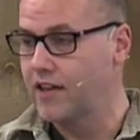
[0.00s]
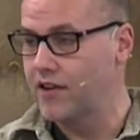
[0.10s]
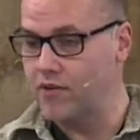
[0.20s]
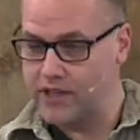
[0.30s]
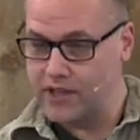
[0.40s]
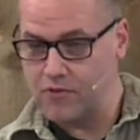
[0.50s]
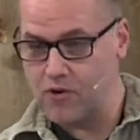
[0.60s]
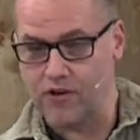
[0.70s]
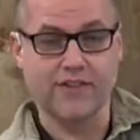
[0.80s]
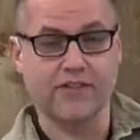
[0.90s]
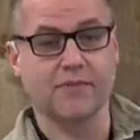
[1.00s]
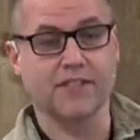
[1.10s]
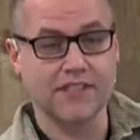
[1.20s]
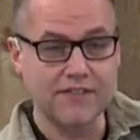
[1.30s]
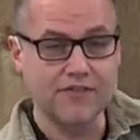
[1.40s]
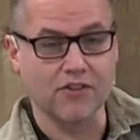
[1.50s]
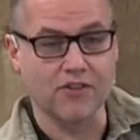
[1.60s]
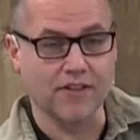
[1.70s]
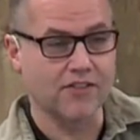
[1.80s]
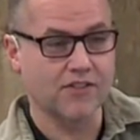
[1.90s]
when we come to our Christmas Eve
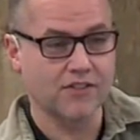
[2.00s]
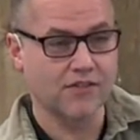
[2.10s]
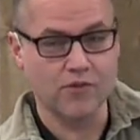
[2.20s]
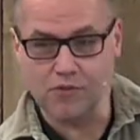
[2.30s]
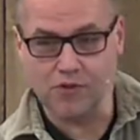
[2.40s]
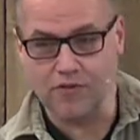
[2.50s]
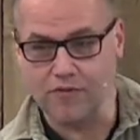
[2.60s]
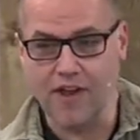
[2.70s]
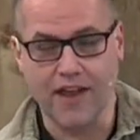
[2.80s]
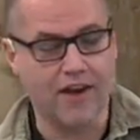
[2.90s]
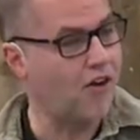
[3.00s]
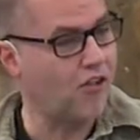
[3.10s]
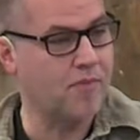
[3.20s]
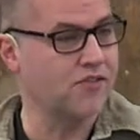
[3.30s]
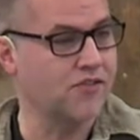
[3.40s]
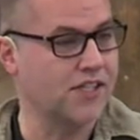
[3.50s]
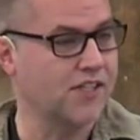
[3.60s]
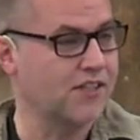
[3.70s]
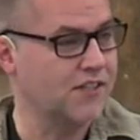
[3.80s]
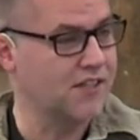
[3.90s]
service, we will have read all about
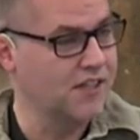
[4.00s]
Jesus,